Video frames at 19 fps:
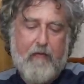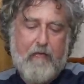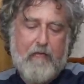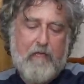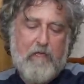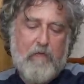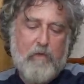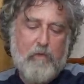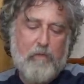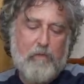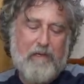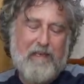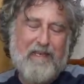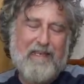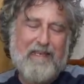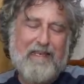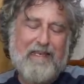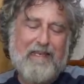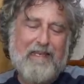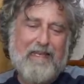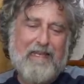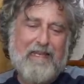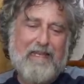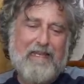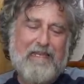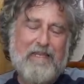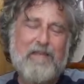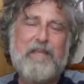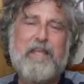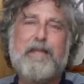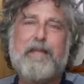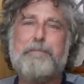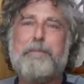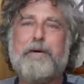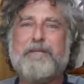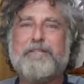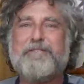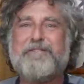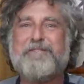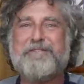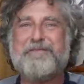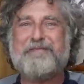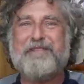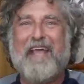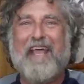You, you need a bunch.